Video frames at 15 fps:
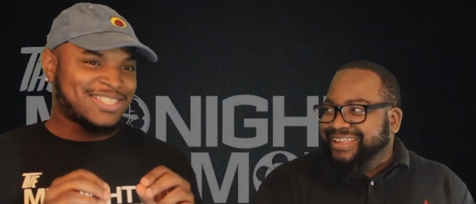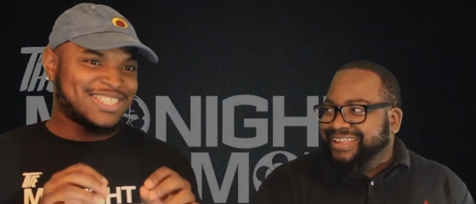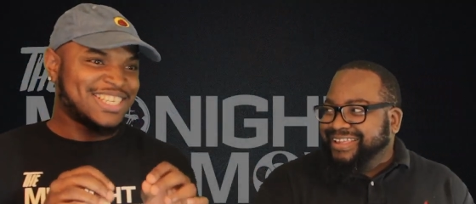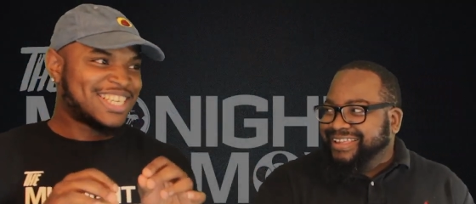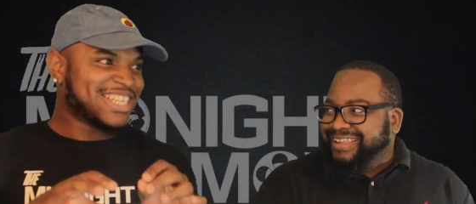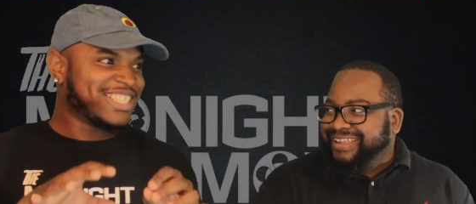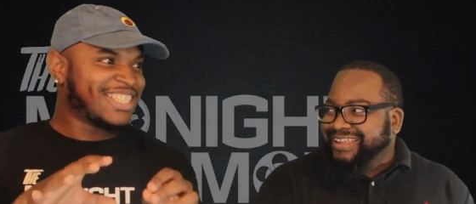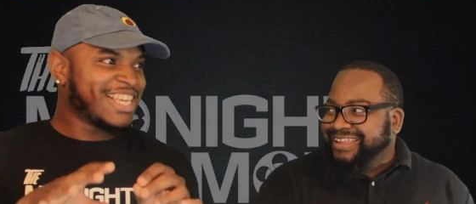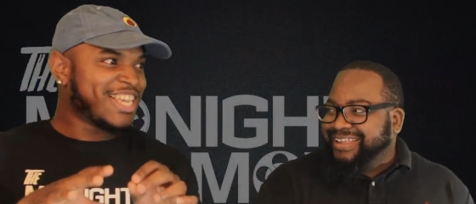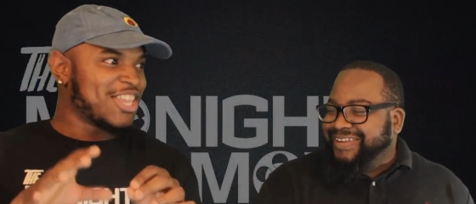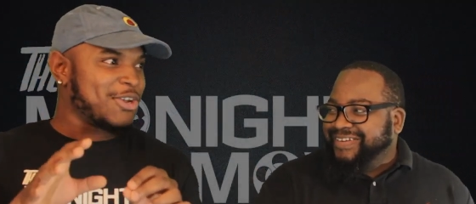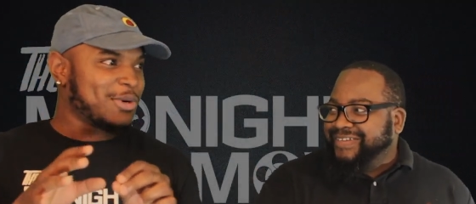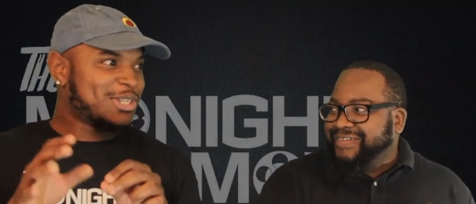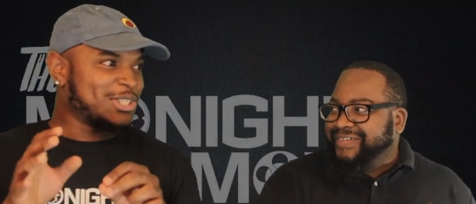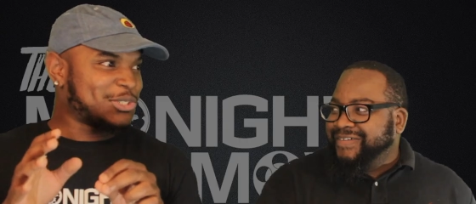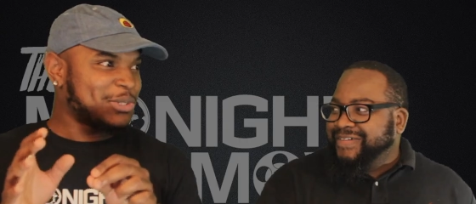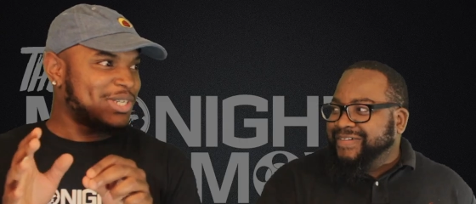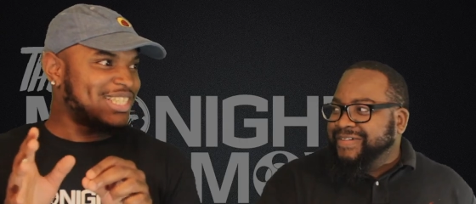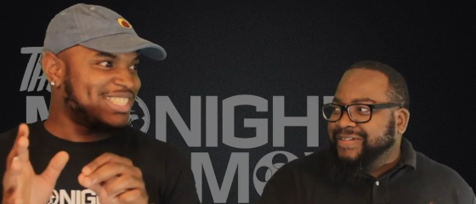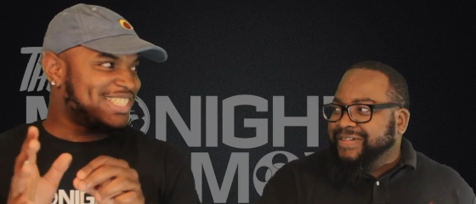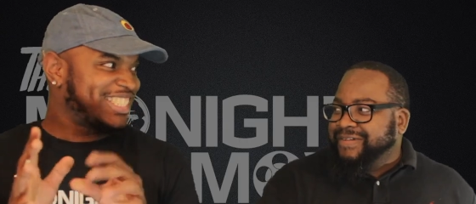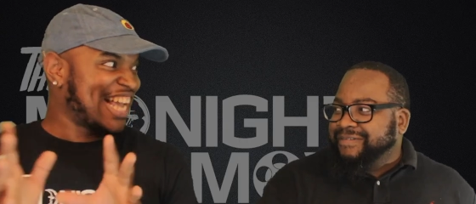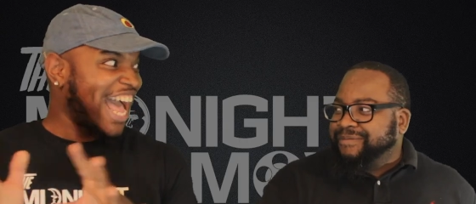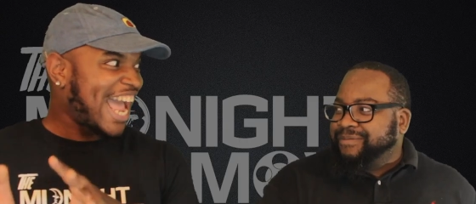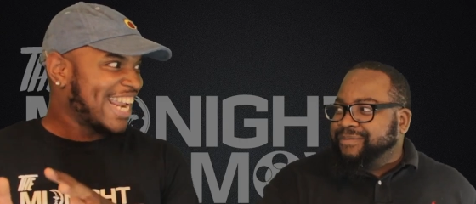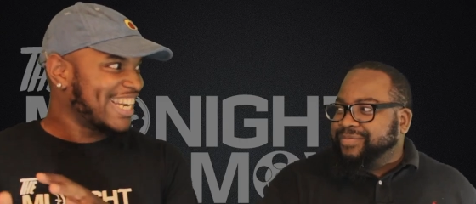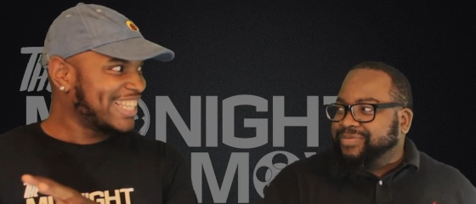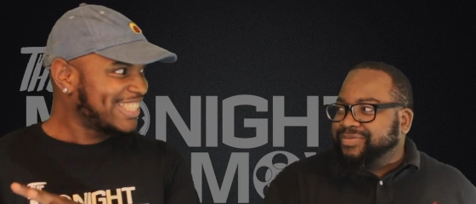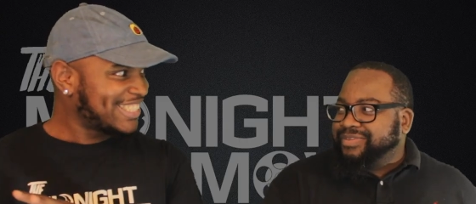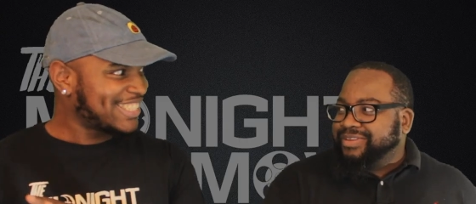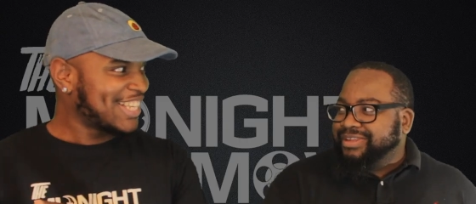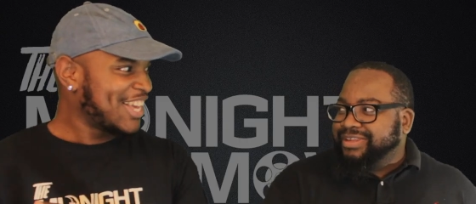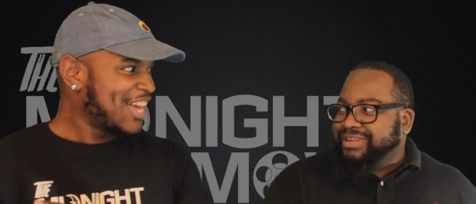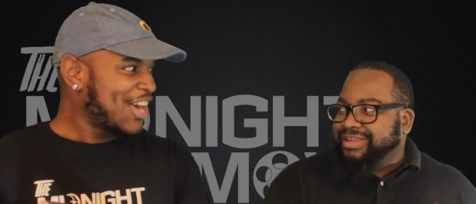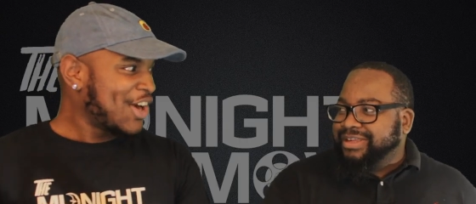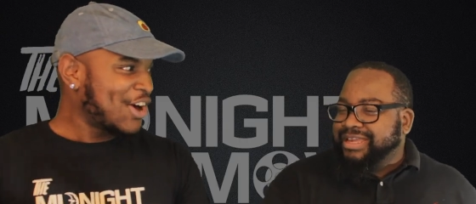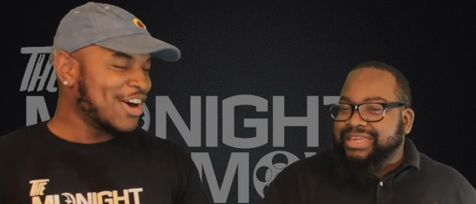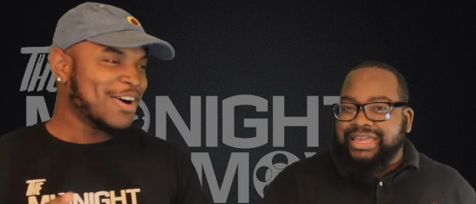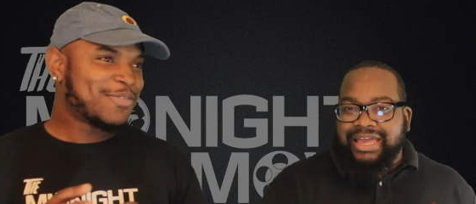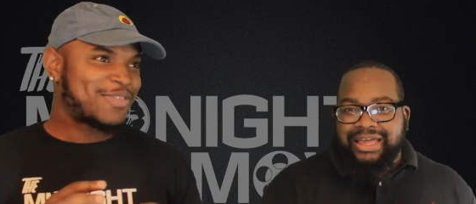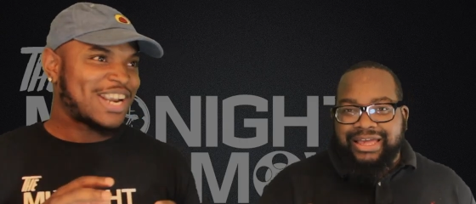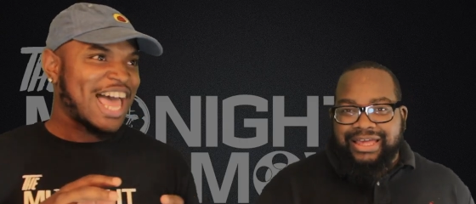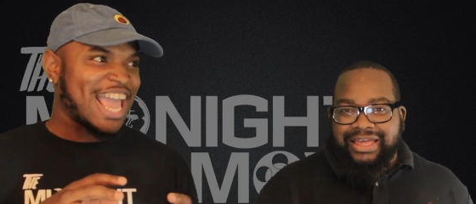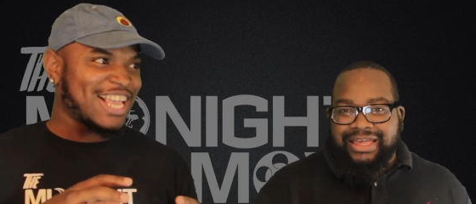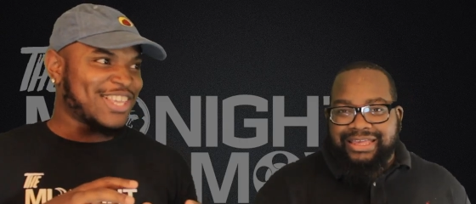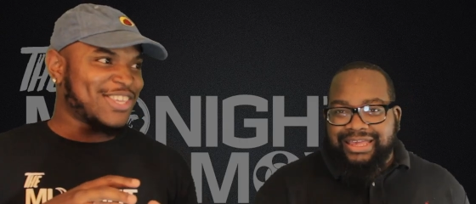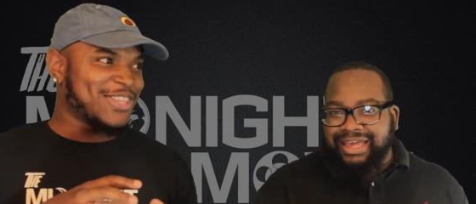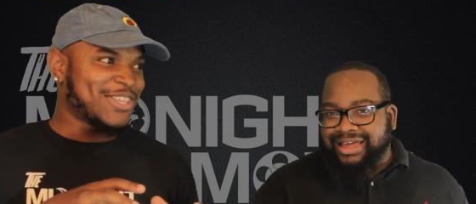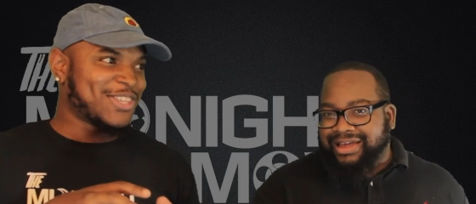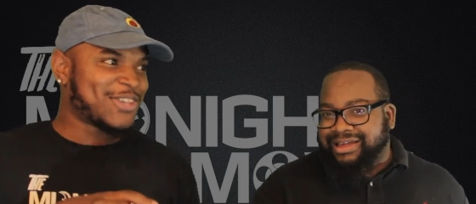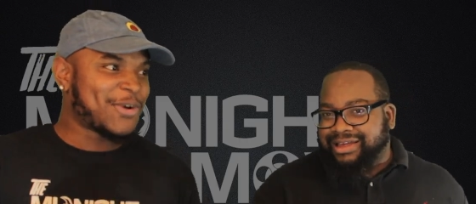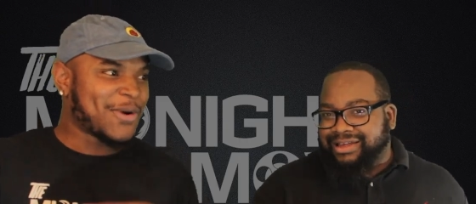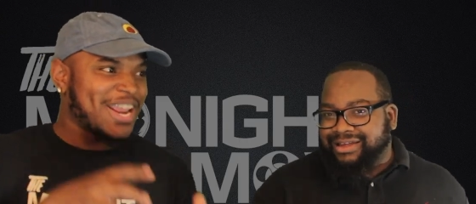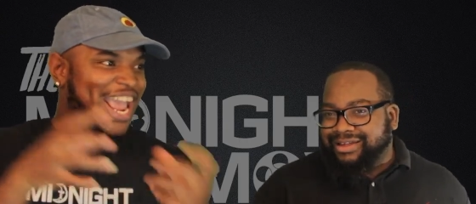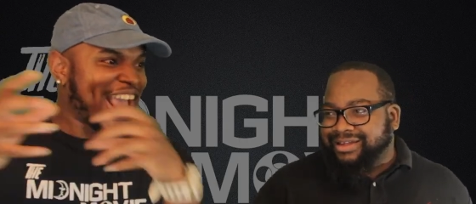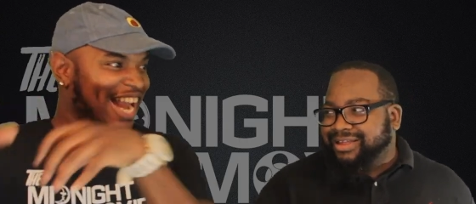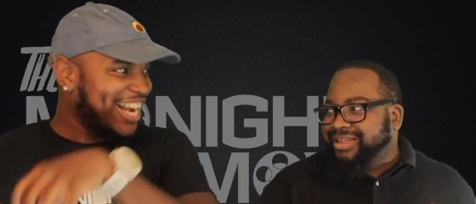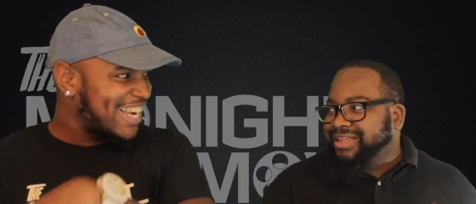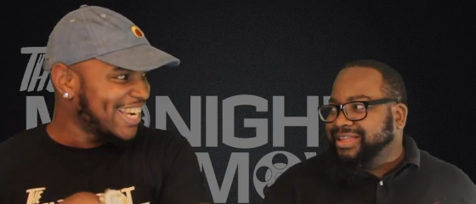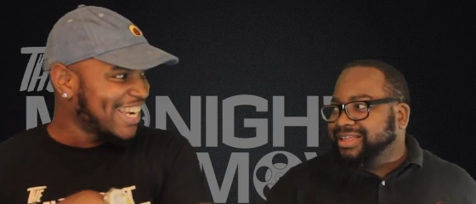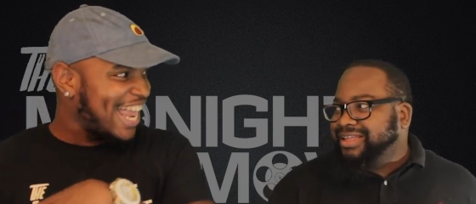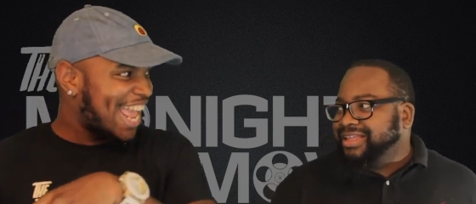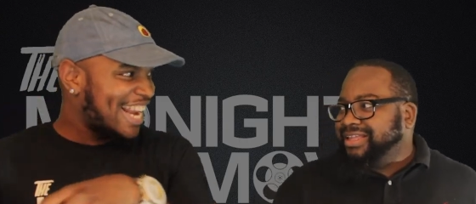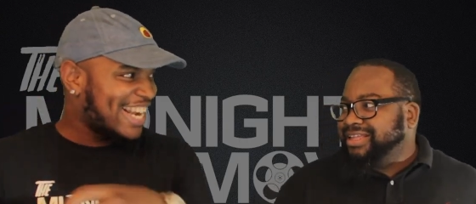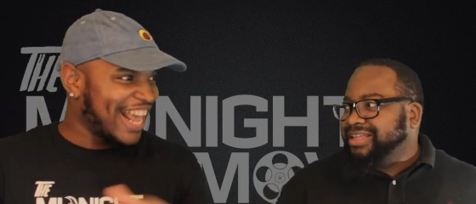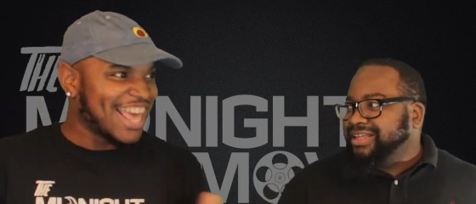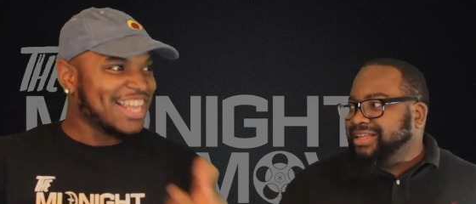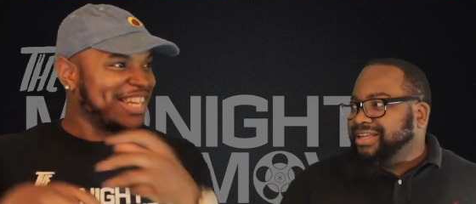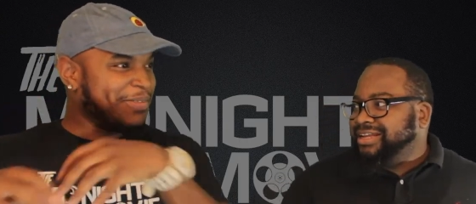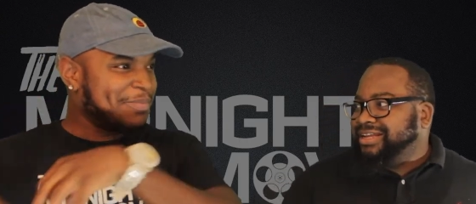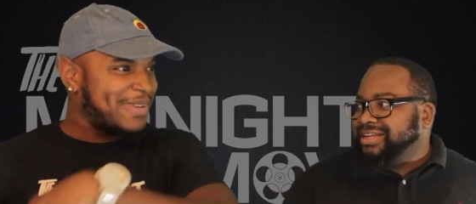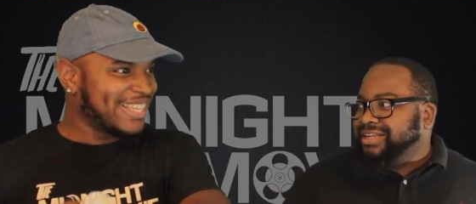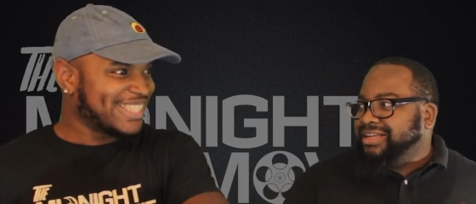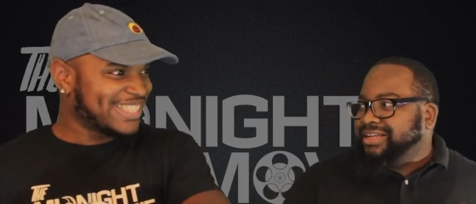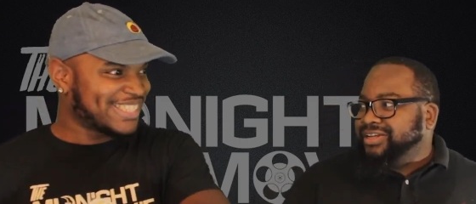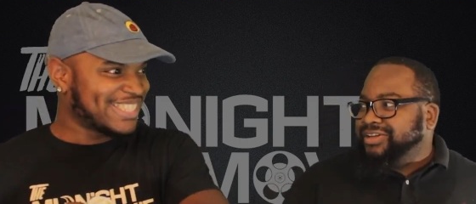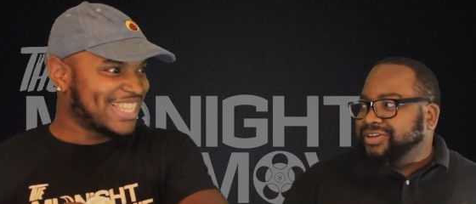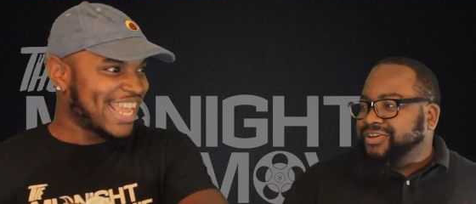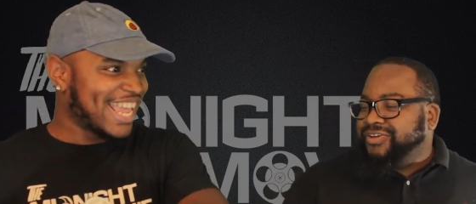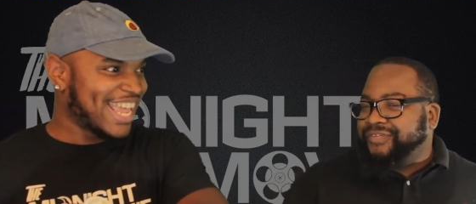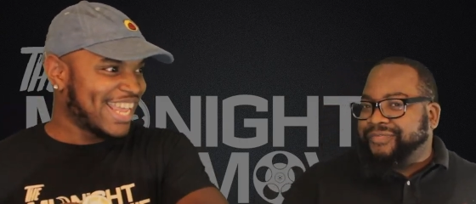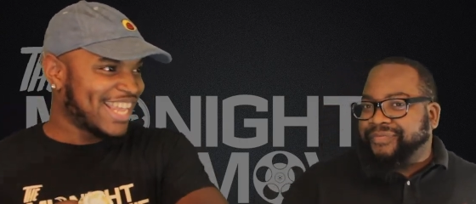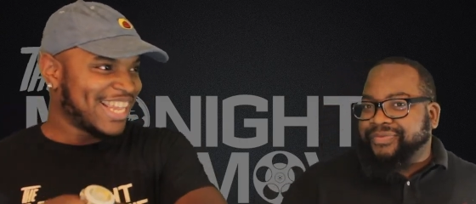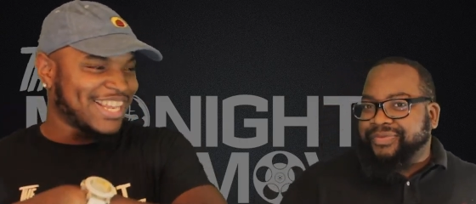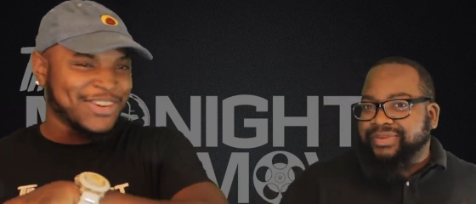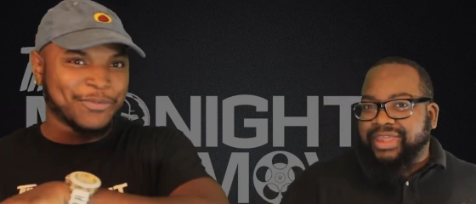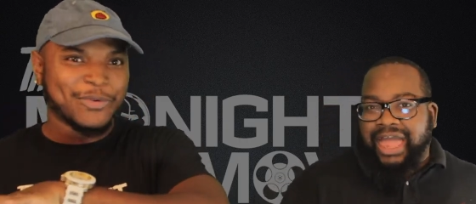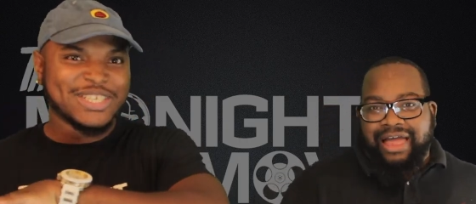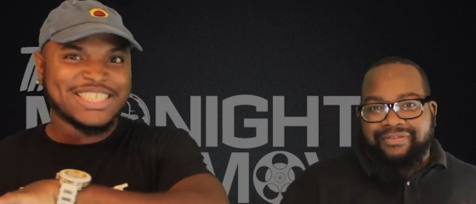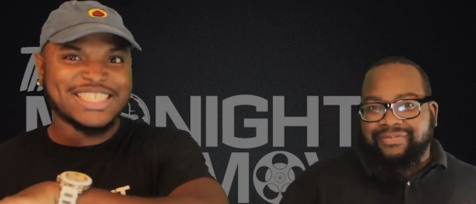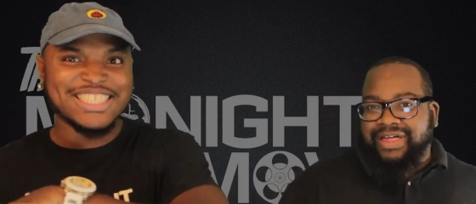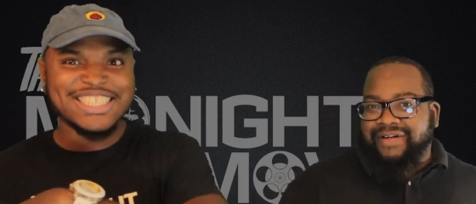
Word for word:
Speaker 1: to continue the trilogy-itis of yeah, like yeah. creating like elements that was